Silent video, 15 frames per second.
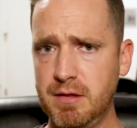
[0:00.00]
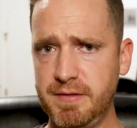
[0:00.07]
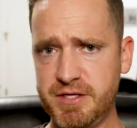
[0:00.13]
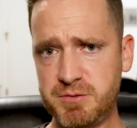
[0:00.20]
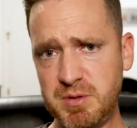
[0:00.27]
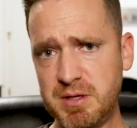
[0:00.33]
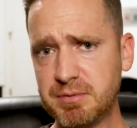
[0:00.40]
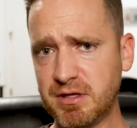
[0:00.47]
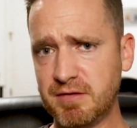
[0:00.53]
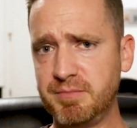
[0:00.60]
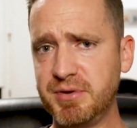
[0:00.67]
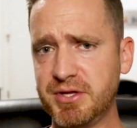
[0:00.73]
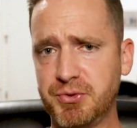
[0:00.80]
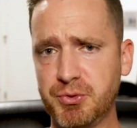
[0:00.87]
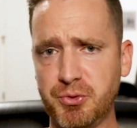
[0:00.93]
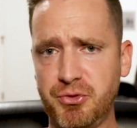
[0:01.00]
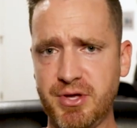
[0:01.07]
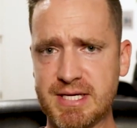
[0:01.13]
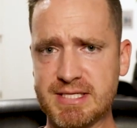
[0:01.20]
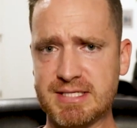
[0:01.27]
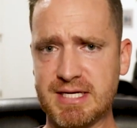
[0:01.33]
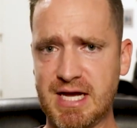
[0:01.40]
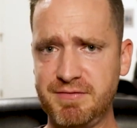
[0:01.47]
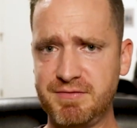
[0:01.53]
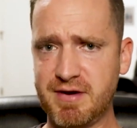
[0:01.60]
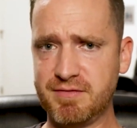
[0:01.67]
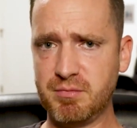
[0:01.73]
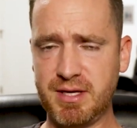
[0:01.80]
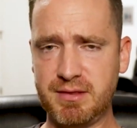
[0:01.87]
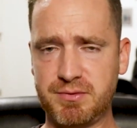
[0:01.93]
these people have been through things that I've
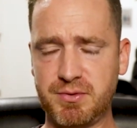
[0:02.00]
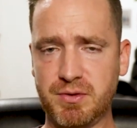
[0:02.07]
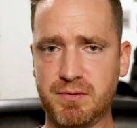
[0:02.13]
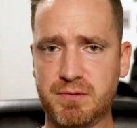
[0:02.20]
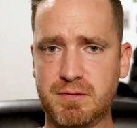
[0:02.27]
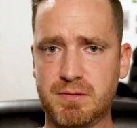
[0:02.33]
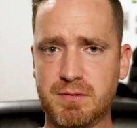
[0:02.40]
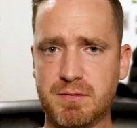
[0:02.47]
never been through.